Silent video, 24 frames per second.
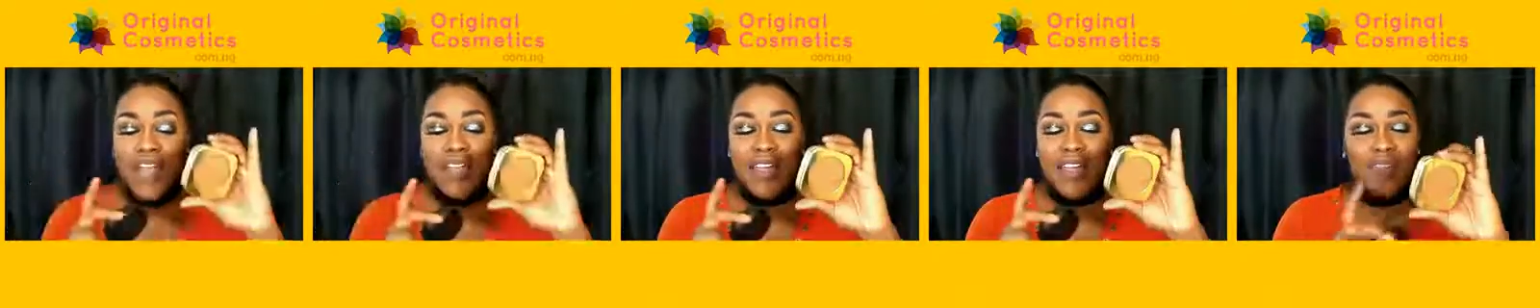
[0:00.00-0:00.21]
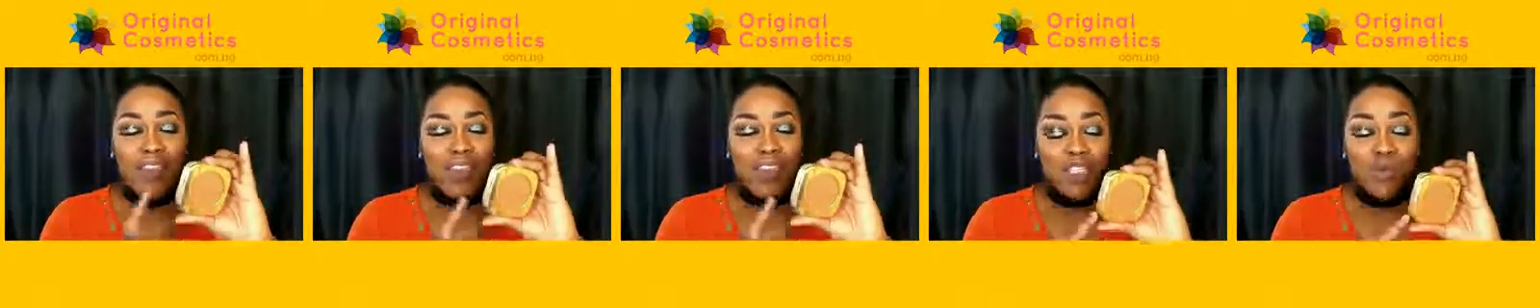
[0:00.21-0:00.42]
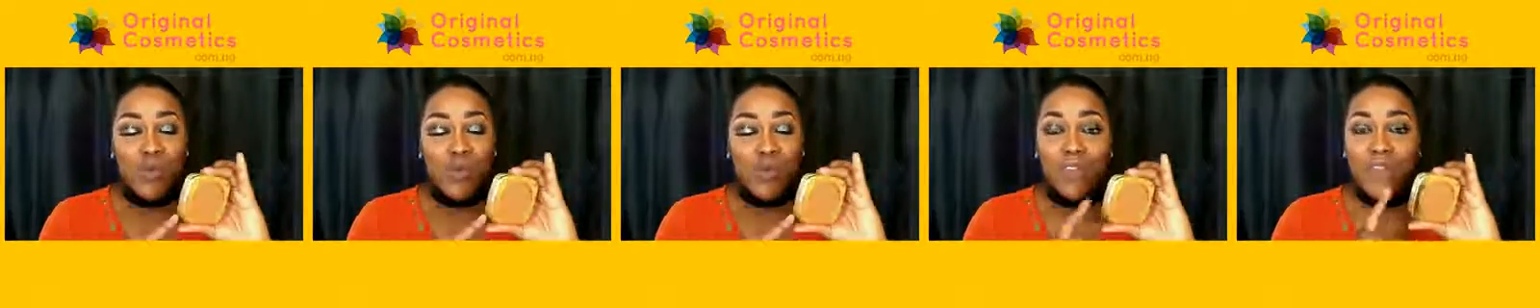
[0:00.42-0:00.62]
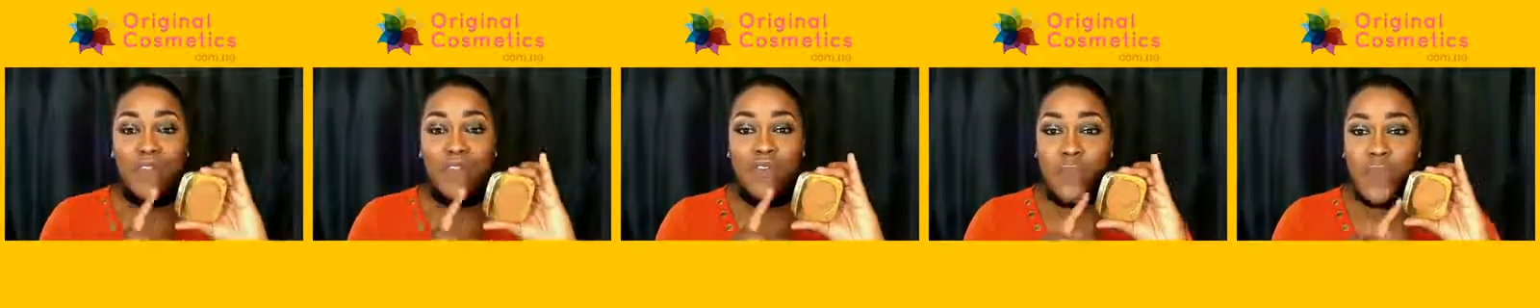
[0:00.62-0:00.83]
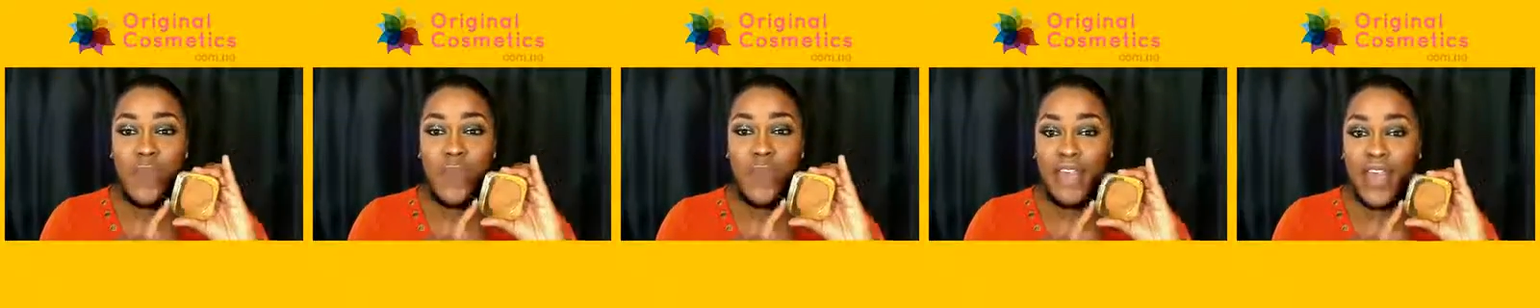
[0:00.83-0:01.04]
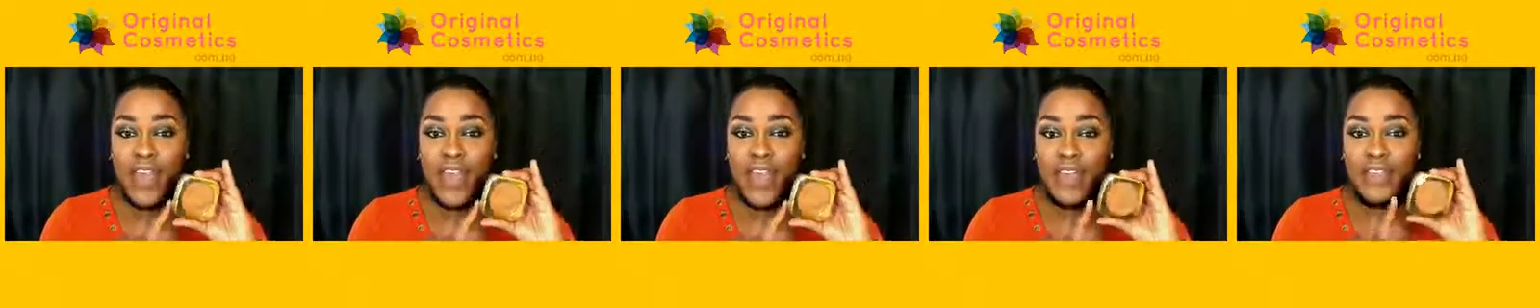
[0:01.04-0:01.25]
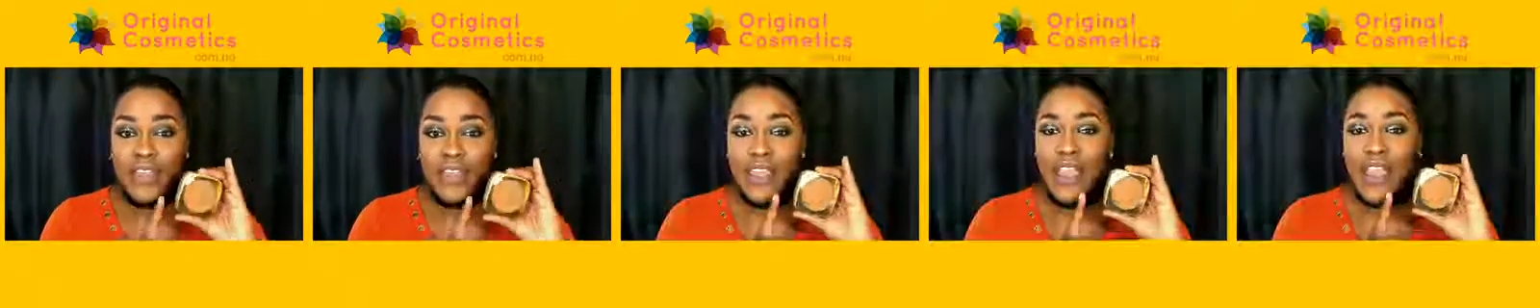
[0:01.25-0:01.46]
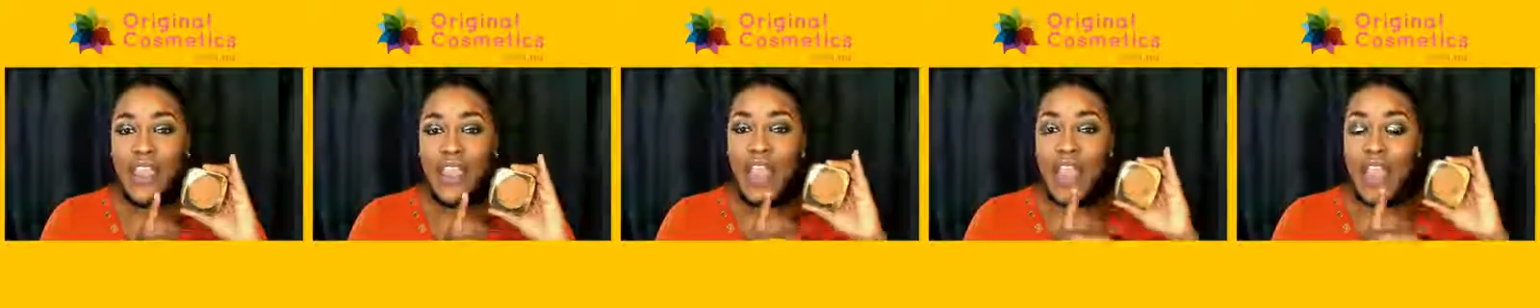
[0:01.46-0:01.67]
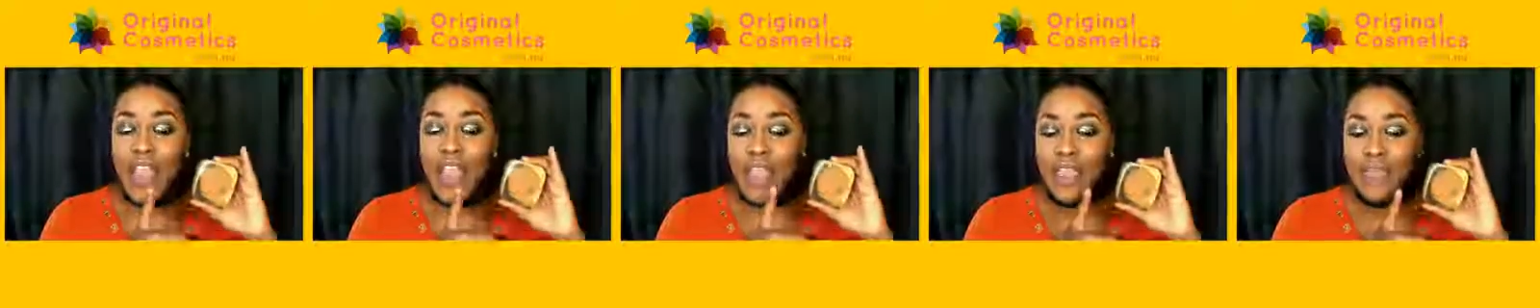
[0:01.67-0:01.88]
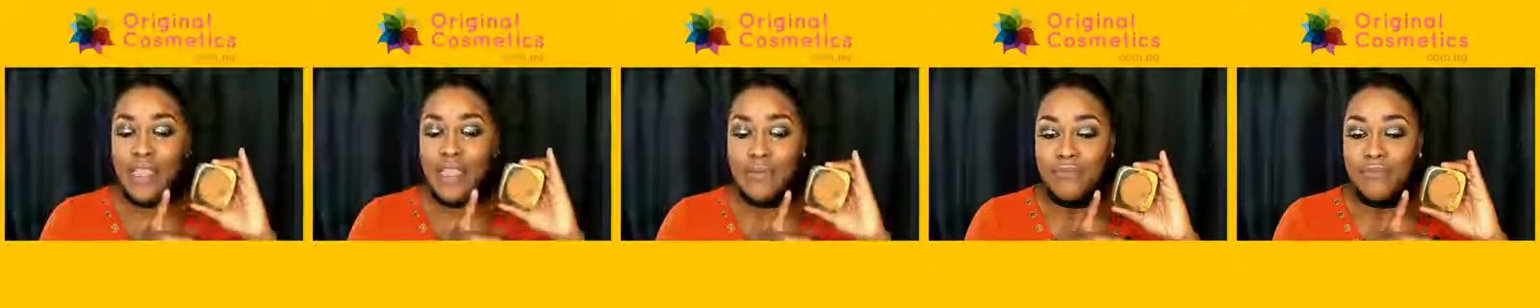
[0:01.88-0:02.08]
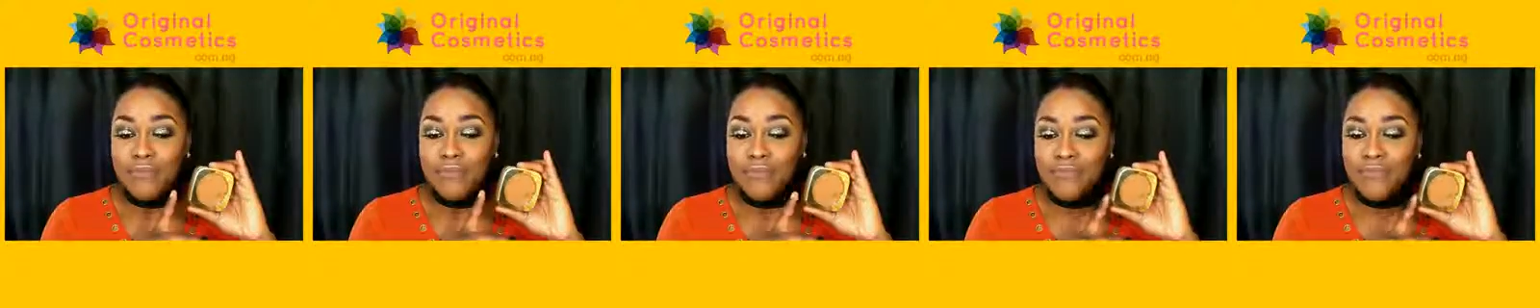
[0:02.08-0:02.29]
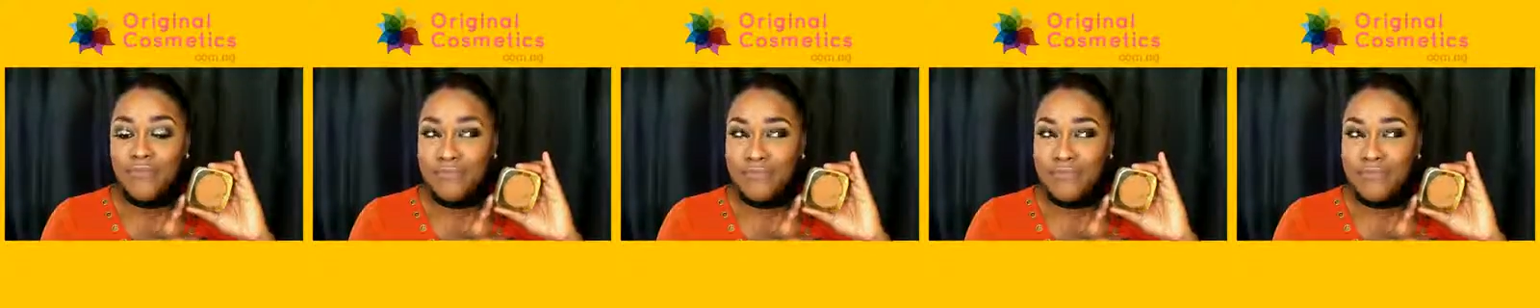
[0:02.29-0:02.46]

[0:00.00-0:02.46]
and this one from Milani I